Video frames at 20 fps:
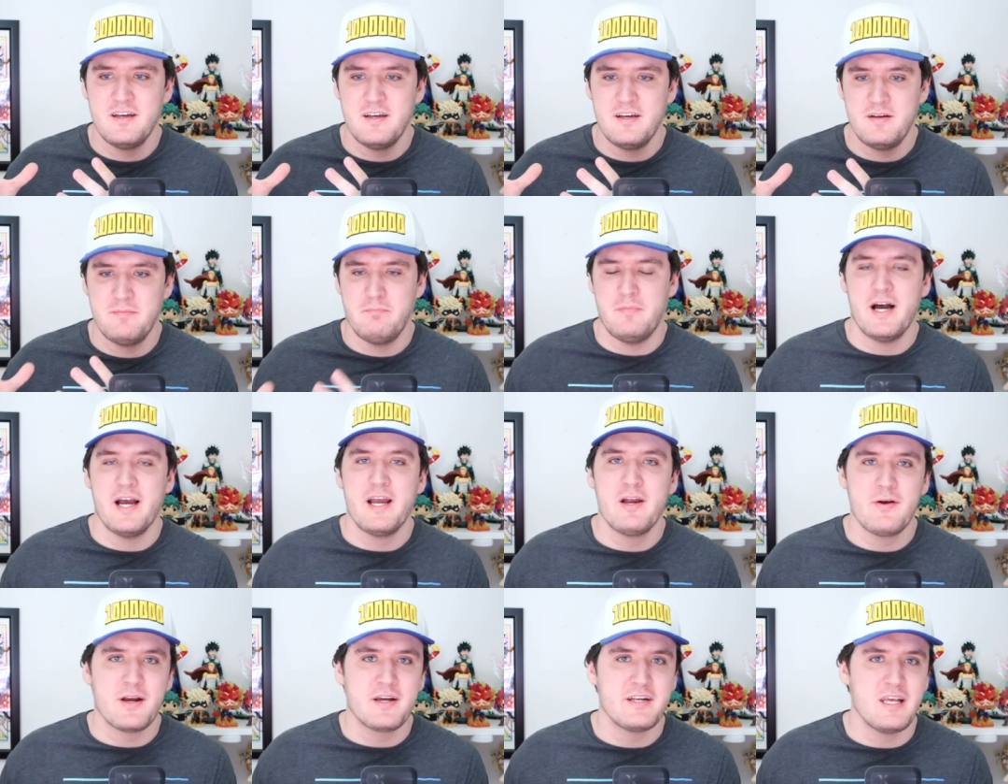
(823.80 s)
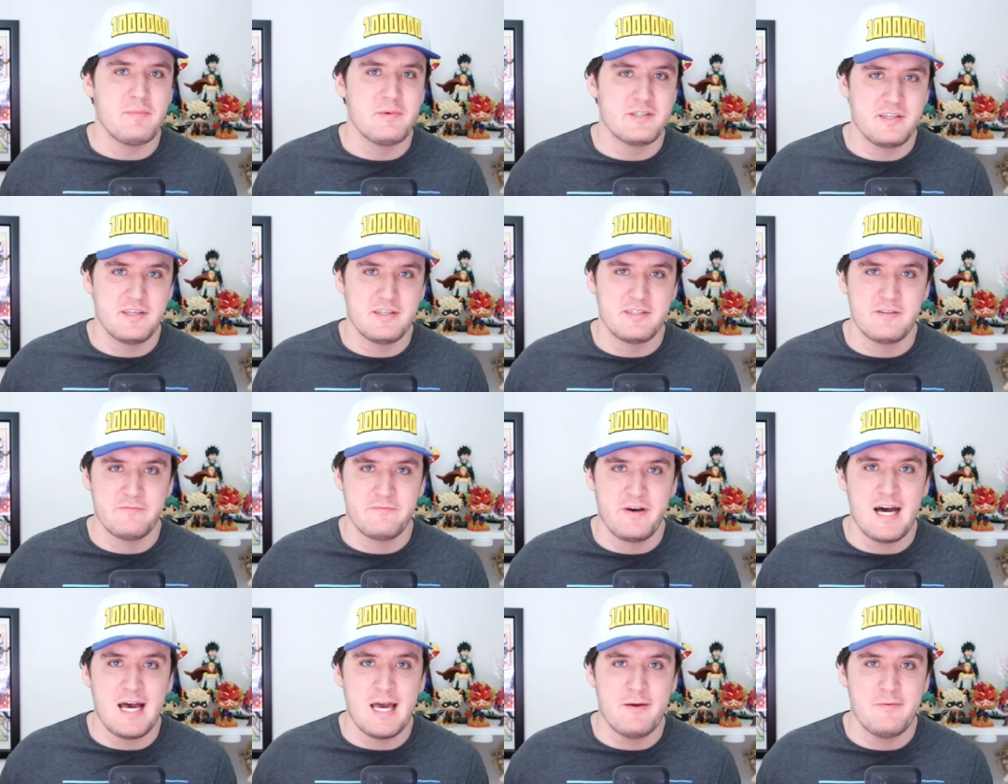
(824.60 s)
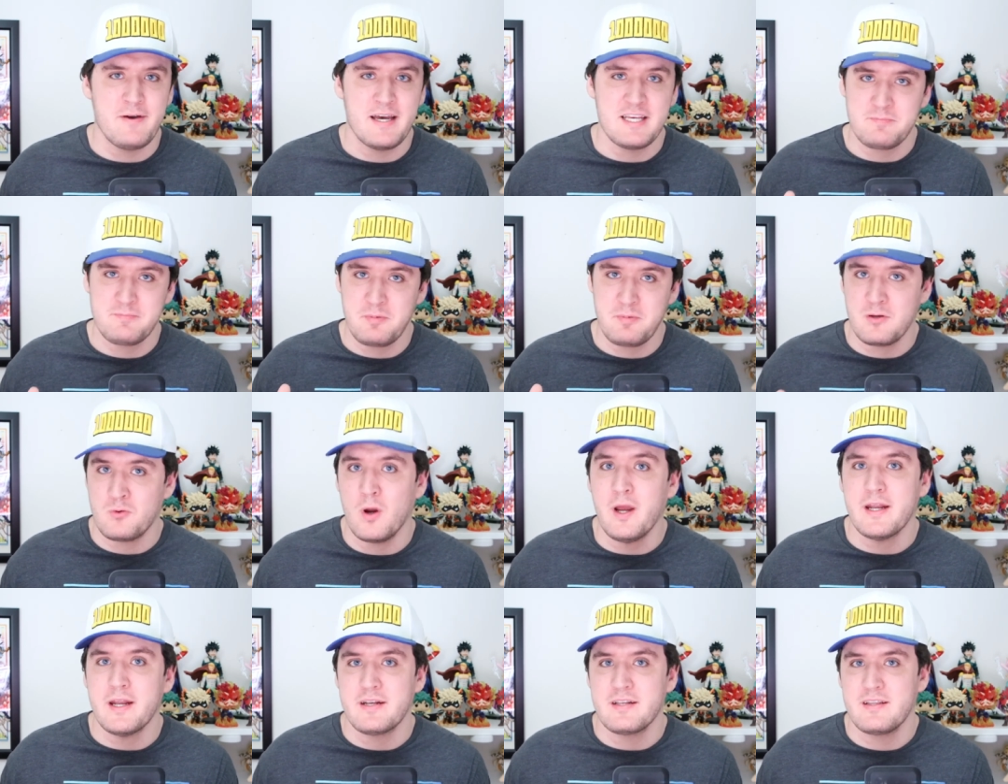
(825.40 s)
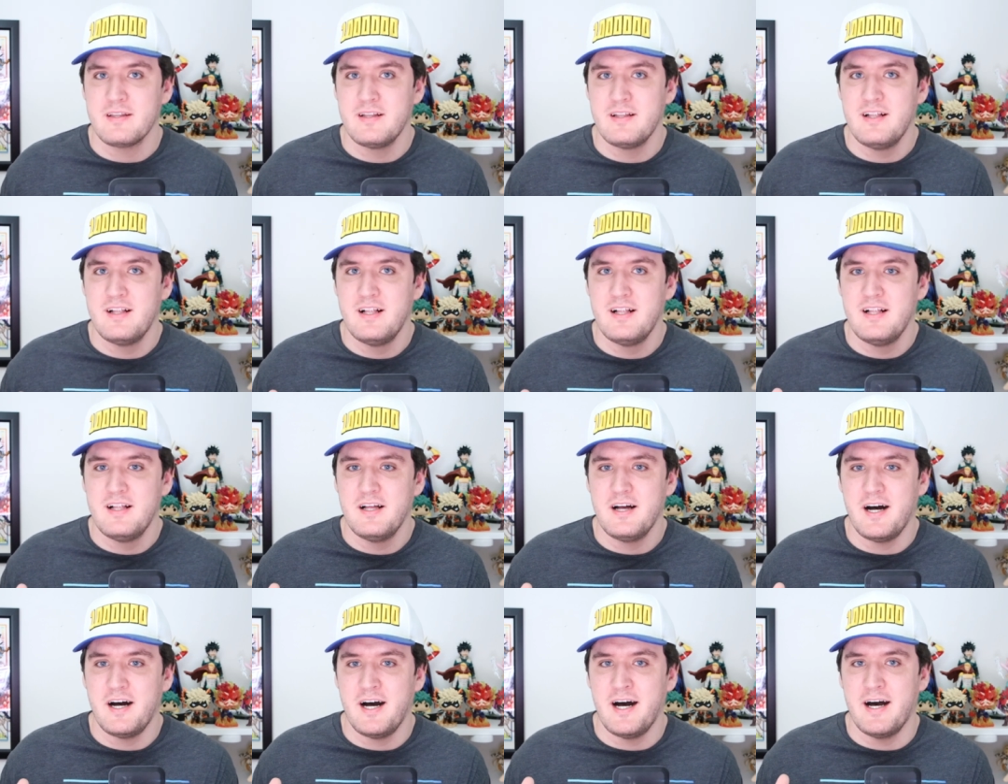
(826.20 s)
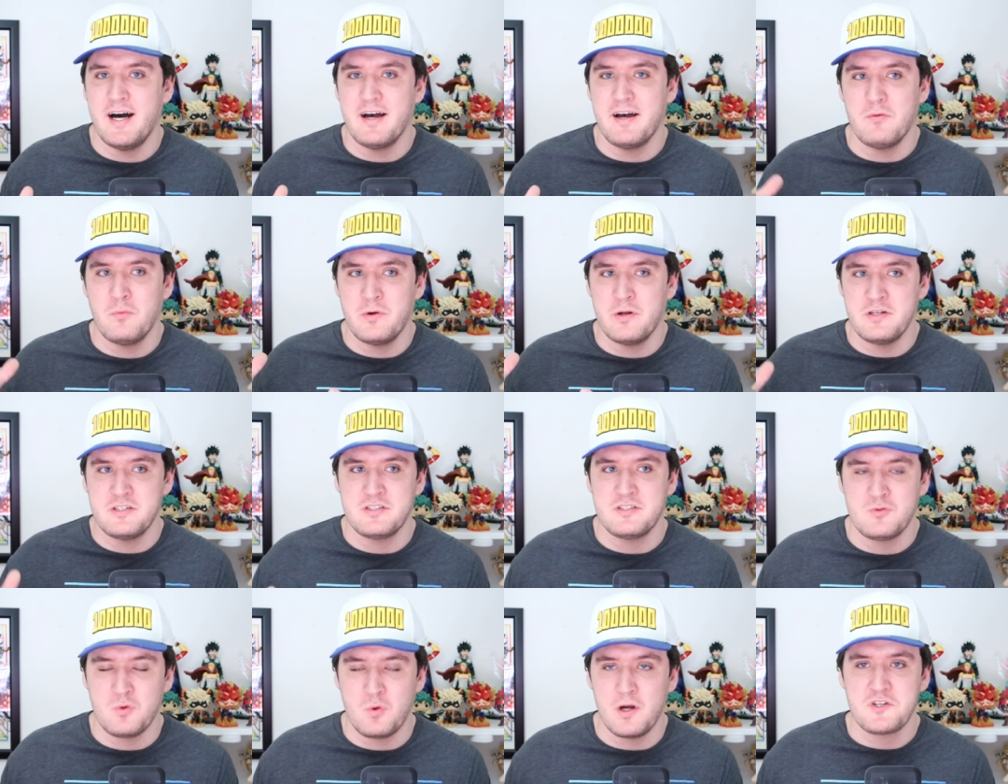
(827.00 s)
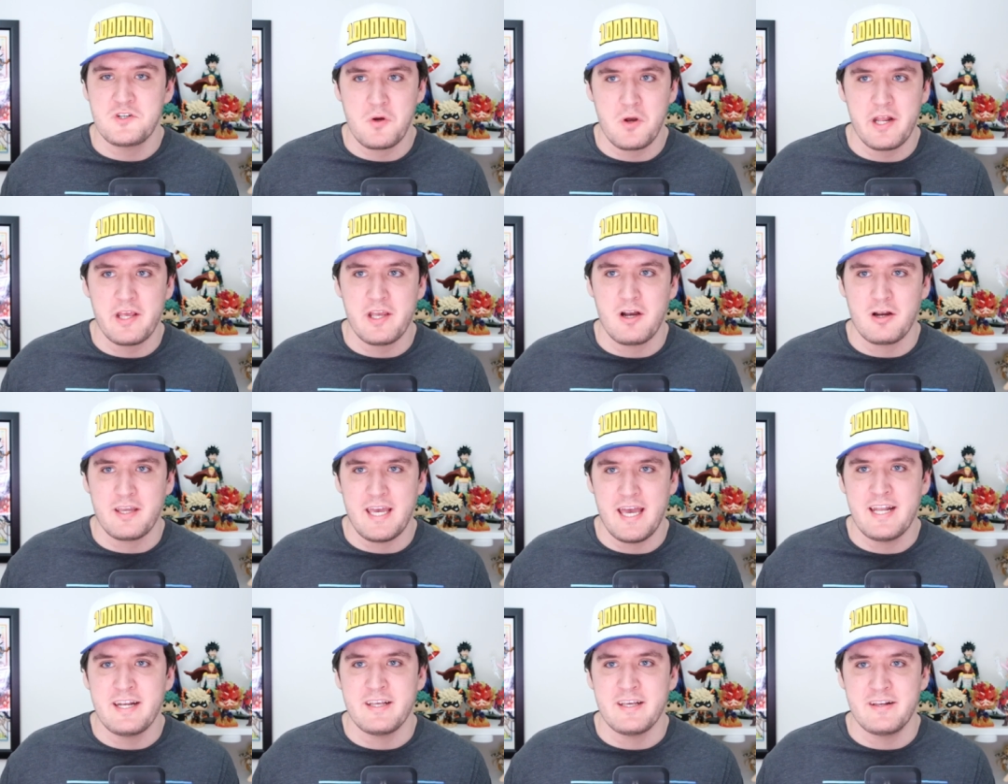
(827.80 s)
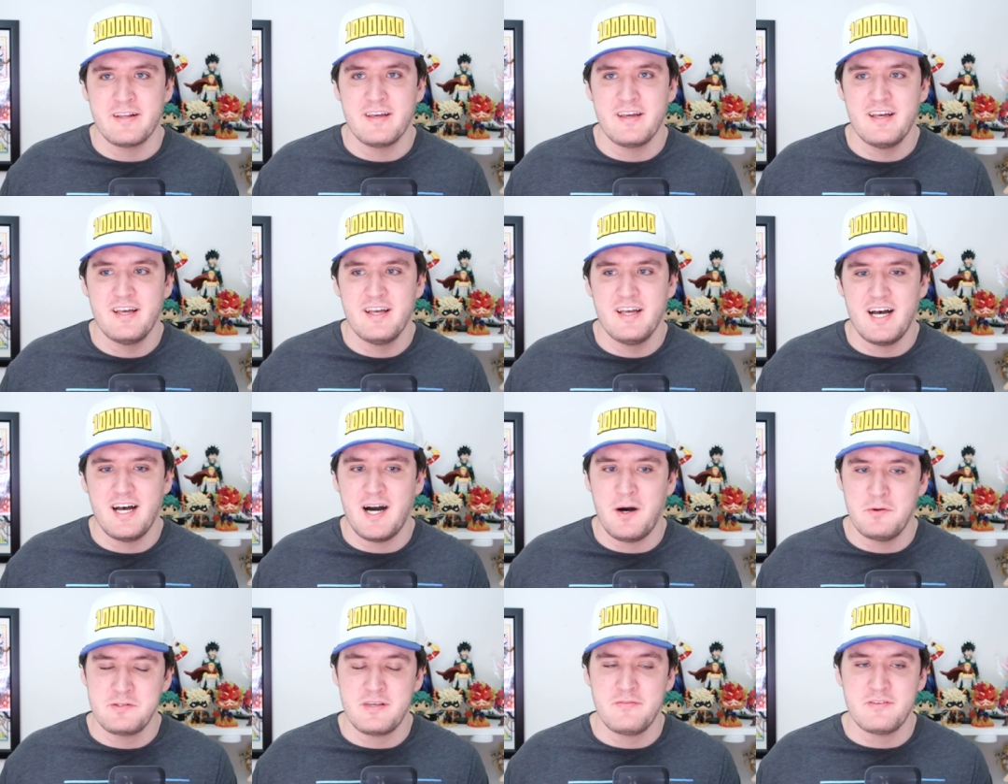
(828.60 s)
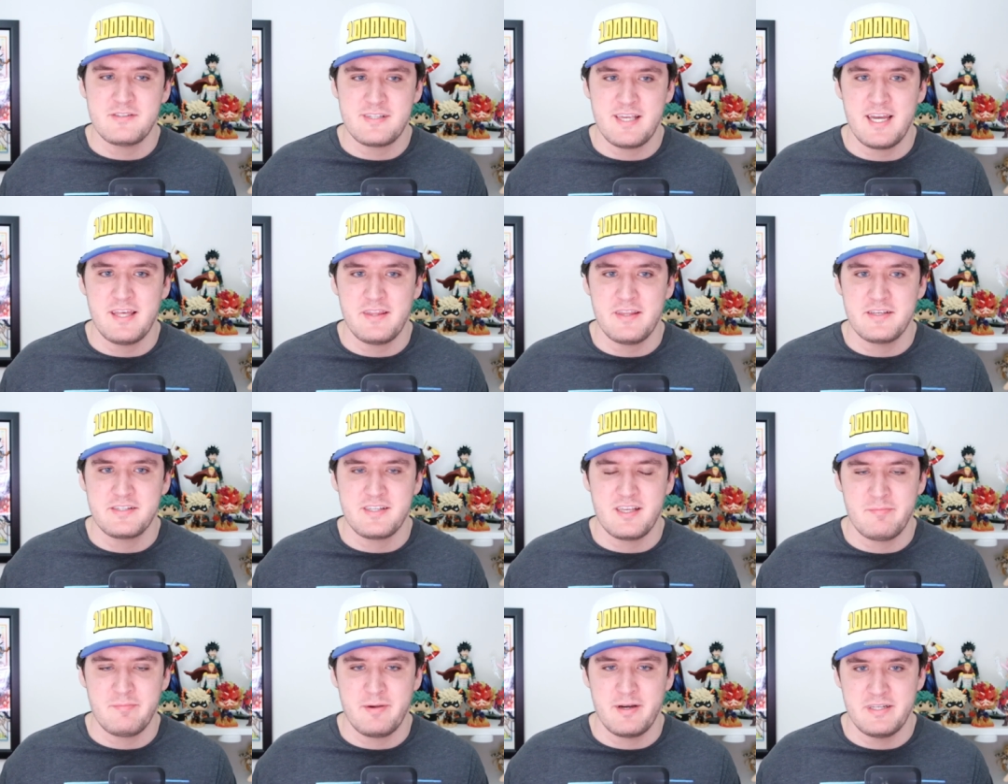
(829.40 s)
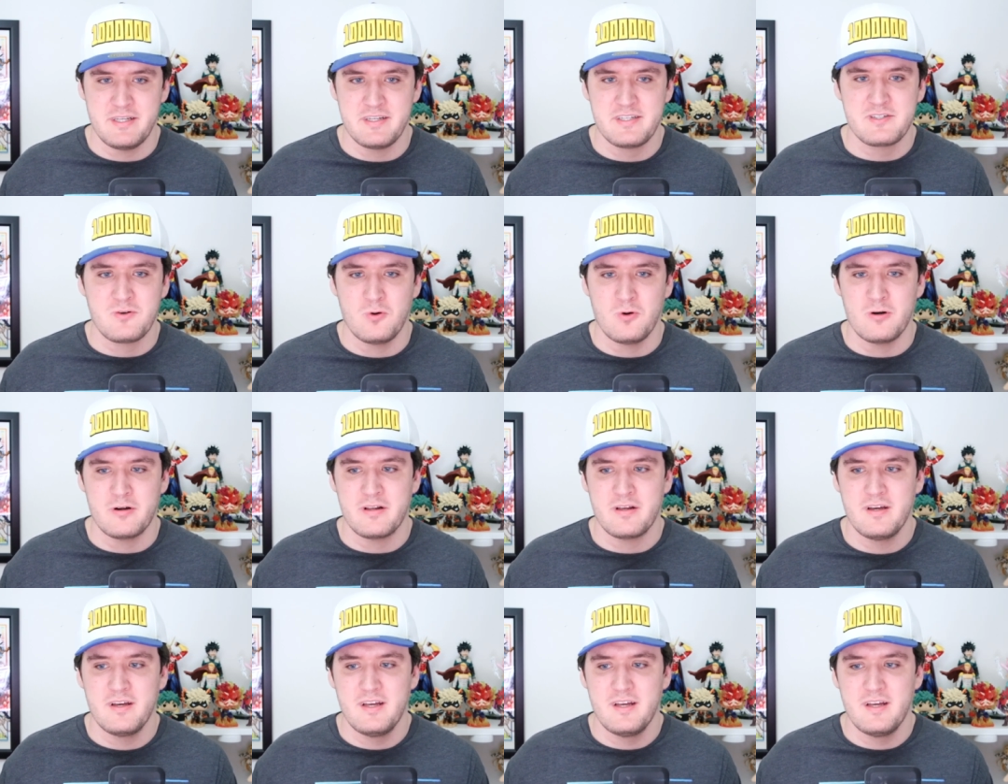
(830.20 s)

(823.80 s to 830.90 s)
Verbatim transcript: My Hero Academia season five has been great. Uh, when Joint Training Arc ended, I was even saying this in my Discord.